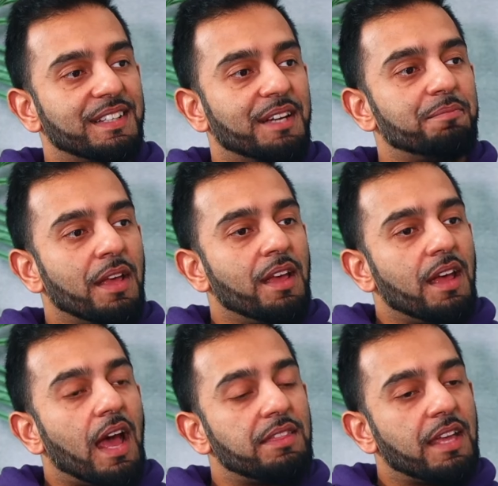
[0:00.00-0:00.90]
yeah,
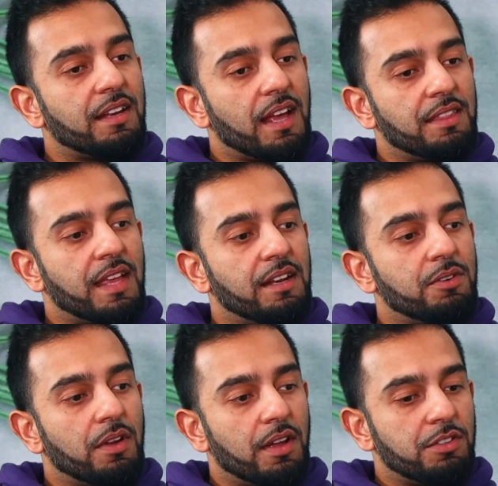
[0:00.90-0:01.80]
and then and
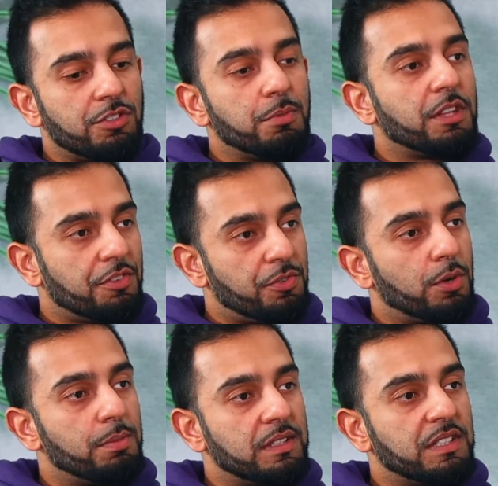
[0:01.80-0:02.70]
then assuming the
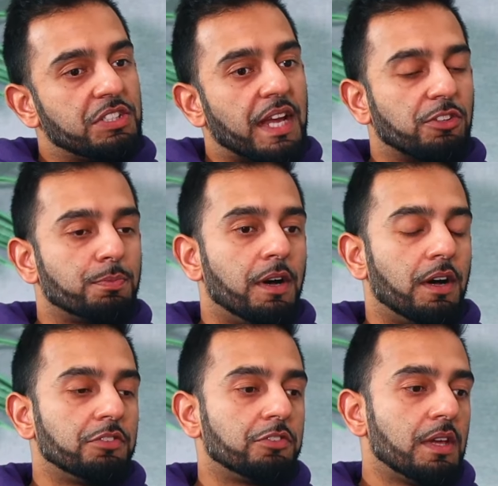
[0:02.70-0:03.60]
affordability checks
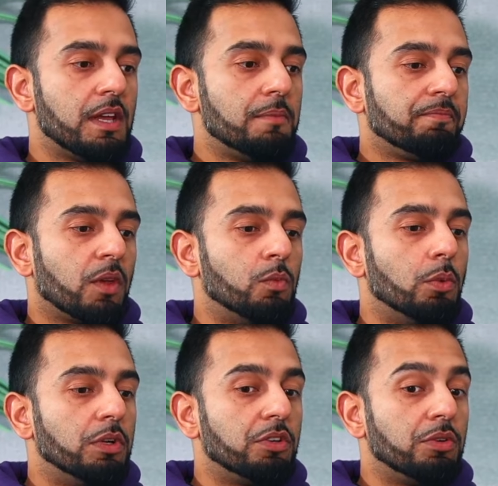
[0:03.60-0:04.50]
pass,
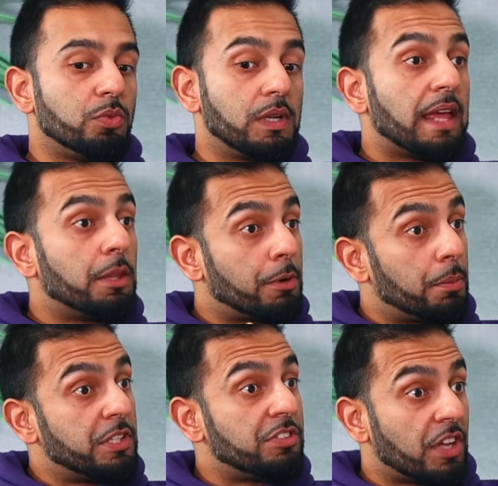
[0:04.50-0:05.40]
what we'll do is we'll get the
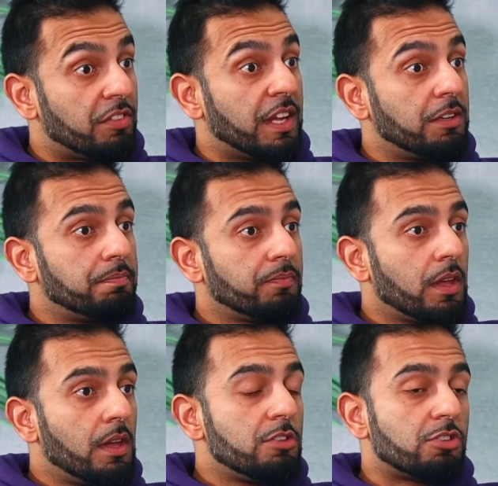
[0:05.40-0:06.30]
property surveyed.
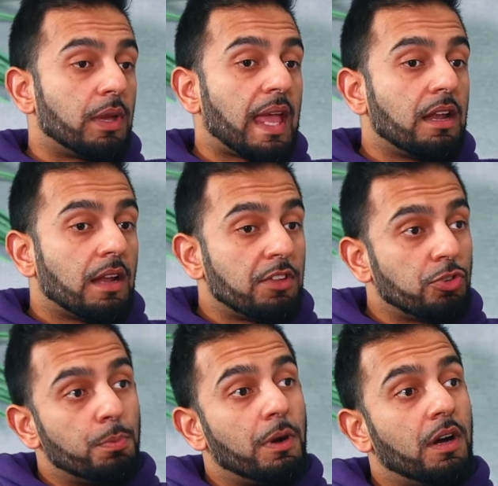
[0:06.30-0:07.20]
Mm. So again, as
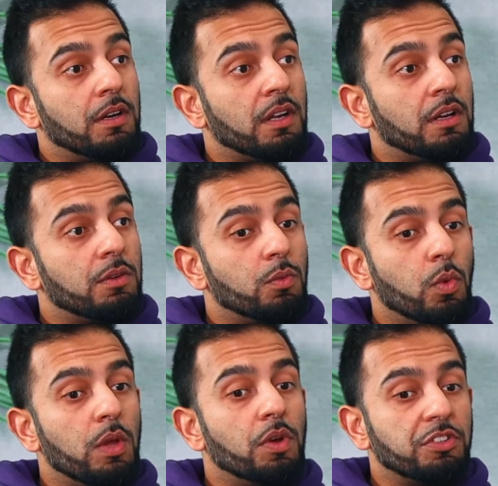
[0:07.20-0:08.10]
your partner,
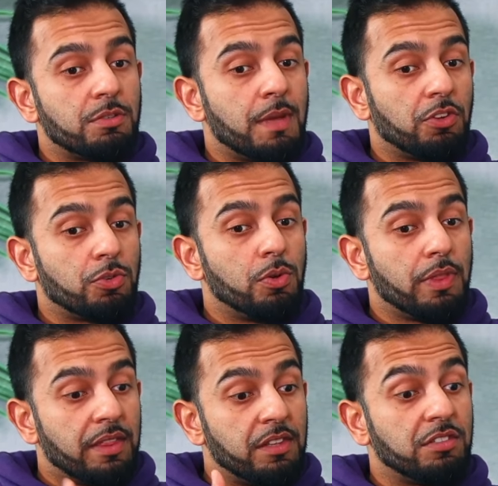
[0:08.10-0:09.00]
we want to make sure
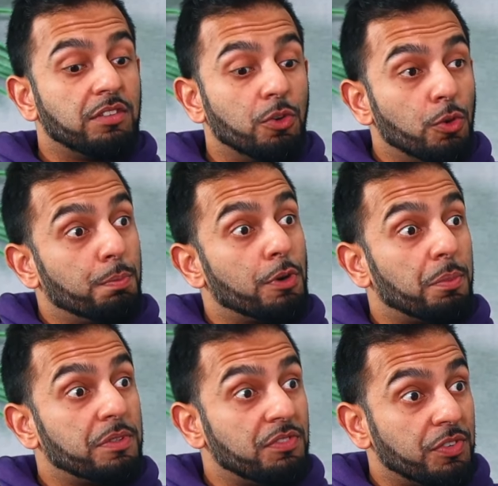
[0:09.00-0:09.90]
that this is a good
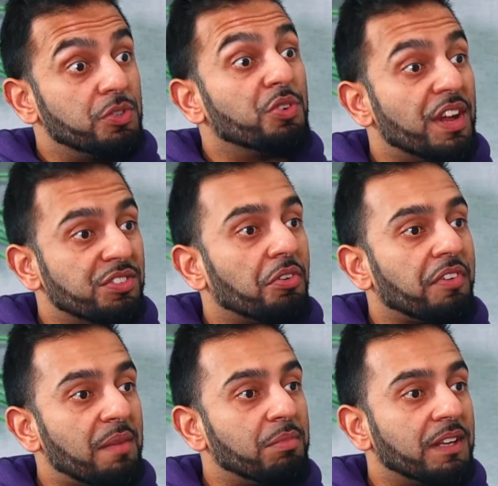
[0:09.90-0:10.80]
property for you to raise your
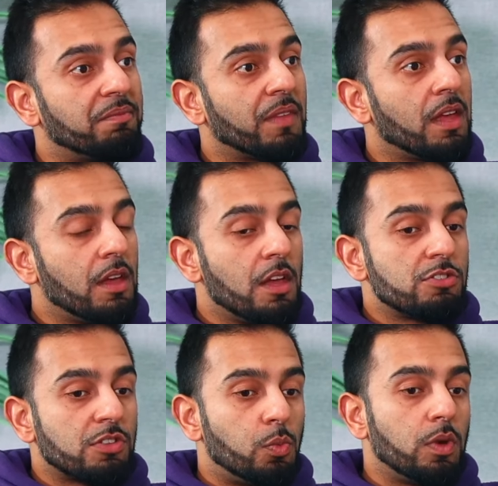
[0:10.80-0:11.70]
family Yes.
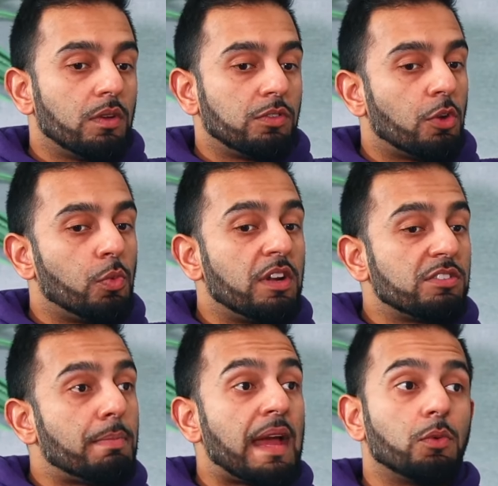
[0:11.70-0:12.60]
So, we, so
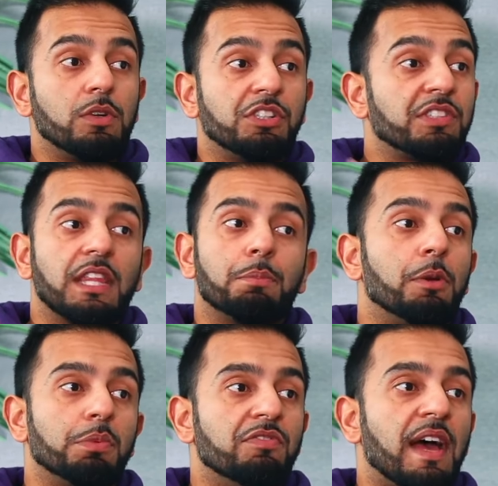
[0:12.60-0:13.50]
whereas a bank will just get the
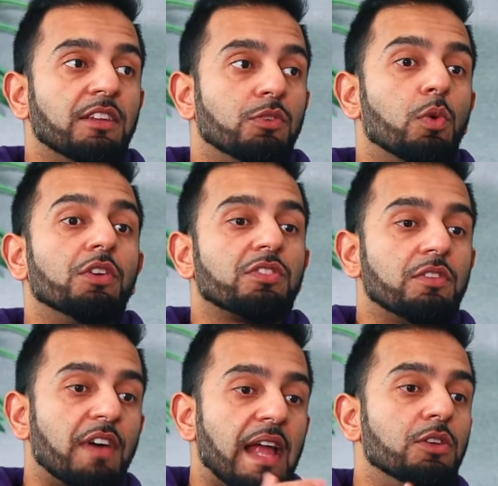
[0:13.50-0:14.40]
property valued, what's the
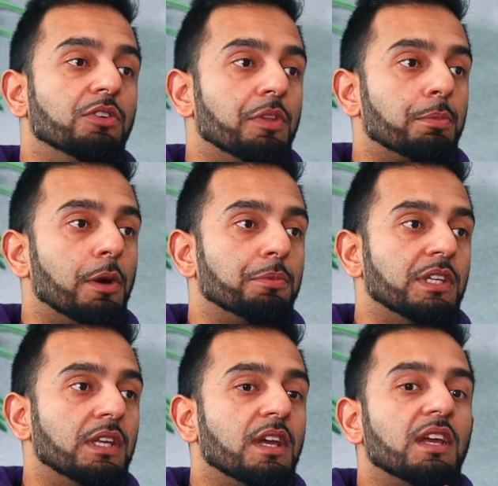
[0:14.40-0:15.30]
value of the
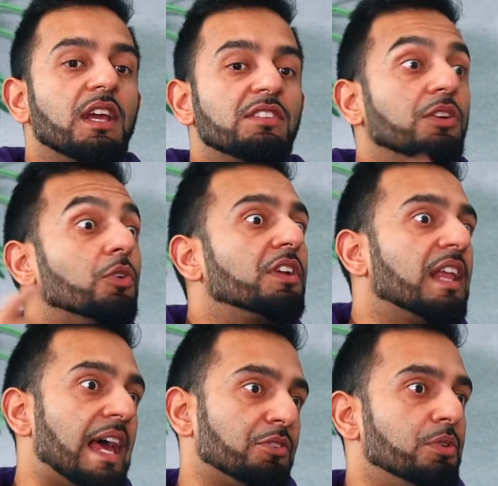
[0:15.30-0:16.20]
property? Is it good
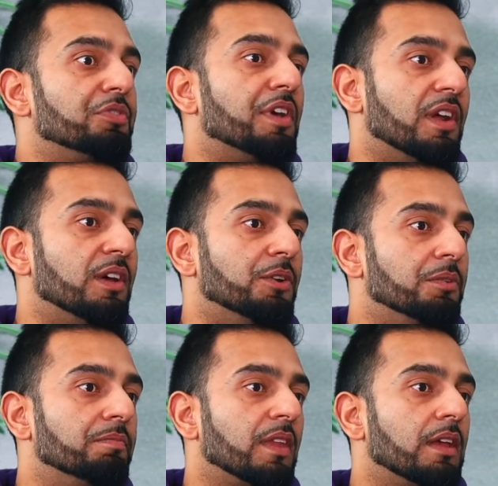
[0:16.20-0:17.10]
collateral for our
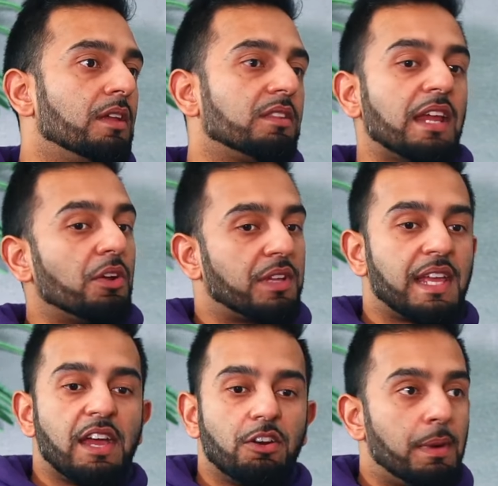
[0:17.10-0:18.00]
loan? Yes. They don't
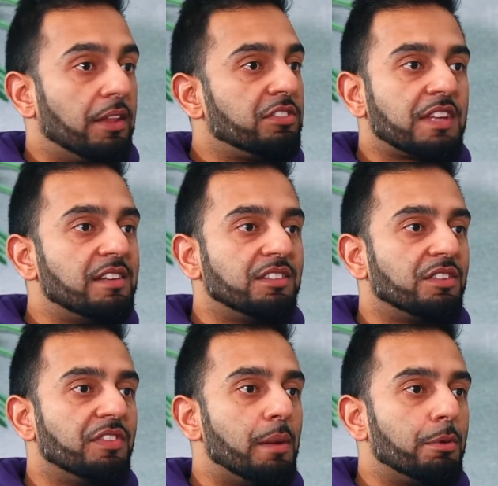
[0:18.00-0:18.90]
care about the status
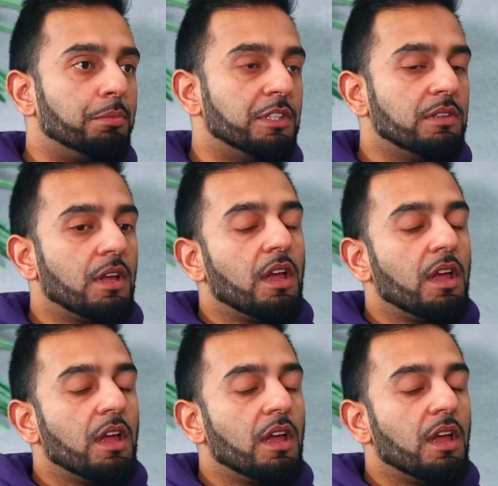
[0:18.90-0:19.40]
of that property.